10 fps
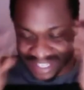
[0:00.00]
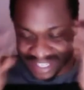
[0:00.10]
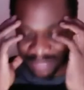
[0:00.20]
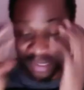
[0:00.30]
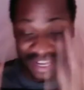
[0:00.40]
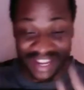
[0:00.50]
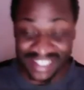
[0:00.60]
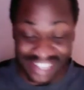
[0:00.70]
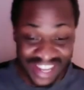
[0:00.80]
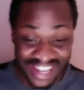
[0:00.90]
plans,
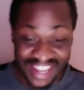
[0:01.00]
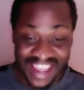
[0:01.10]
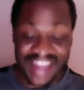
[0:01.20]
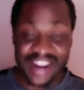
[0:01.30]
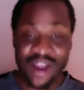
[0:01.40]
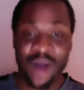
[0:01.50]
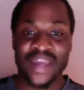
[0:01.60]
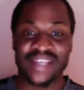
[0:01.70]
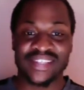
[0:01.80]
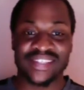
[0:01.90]
and they all
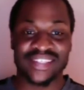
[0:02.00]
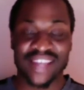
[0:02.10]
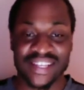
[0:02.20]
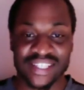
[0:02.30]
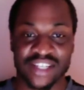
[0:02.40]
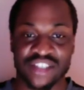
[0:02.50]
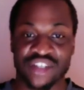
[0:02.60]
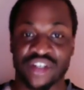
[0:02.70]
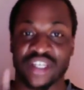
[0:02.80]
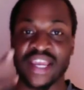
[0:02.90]
make sense because
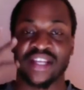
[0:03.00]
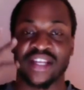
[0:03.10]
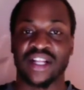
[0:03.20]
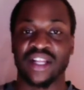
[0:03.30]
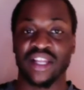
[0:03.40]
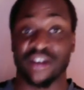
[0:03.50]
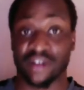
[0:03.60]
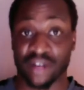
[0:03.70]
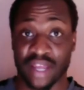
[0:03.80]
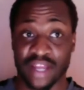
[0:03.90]
you're getting
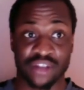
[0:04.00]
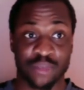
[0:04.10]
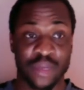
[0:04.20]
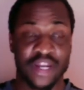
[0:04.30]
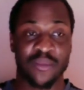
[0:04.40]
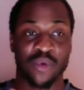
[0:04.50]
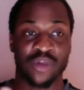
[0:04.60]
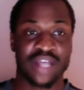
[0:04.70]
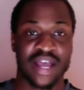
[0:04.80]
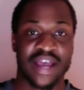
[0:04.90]
clear and you're spending more
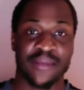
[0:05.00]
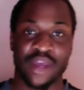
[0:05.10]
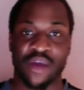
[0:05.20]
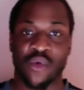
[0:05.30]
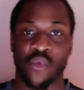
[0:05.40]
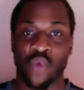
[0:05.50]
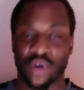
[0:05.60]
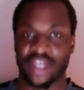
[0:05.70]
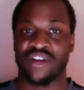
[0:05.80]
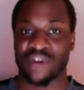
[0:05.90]
time
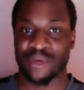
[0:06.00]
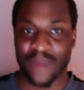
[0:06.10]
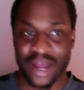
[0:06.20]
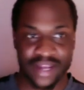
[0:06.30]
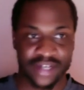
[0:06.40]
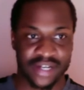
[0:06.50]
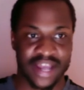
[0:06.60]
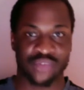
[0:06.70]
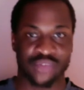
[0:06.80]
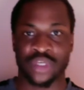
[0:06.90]
working on your mind.
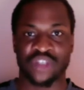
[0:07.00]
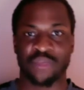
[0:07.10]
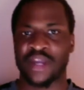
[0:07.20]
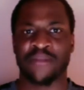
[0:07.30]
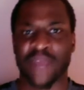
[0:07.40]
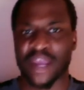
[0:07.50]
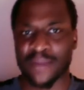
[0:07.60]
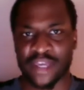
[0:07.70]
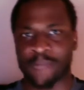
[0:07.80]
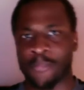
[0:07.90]
Guys, we spend
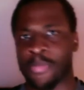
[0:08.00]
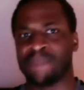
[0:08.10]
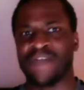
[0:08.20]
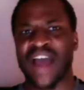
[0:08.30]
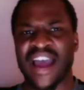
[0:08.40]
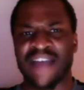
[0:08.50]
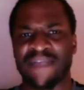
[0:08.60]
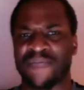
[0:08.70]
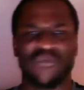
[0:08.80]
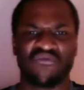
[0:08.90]
maybe
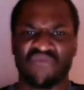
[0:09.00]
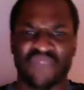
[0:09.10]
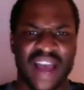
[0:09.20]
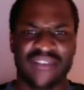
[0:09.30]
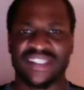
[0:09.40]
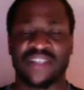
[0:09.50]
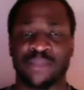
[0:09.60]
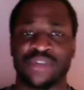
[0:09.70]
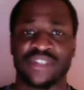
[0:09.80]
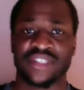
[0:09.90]

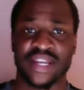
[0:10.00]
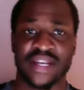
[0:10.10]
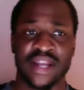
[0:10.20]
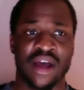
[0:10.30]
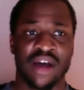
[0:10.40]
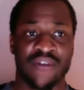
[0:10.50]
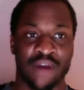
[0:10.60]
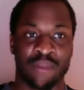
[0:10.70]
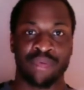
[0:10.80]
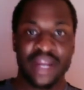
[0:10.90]
5-6% of
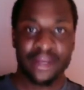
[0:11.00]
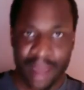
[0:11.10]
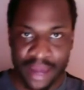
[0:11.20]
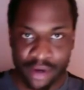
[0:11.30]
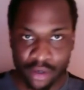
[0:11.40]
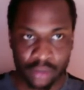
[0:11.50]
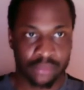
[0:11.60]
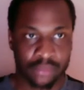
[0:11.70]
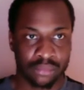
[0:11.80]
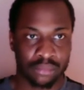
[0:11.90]
our brain matter
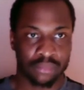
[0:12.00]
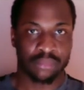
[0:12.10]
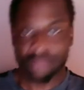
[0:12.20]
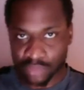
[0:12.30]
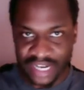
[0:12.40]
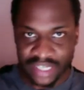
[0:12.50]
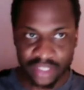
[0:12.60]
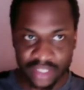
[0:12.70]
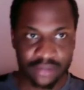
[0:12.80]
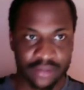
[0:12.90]

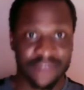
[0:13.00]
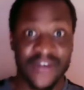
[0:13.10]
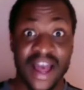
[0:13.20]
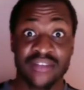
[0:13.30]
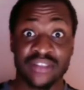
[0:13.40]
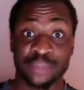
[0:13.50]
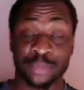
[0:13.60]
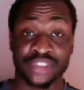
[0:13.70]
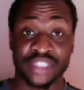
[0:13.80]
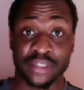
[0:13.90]
daily.
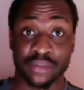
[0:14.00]
5-6%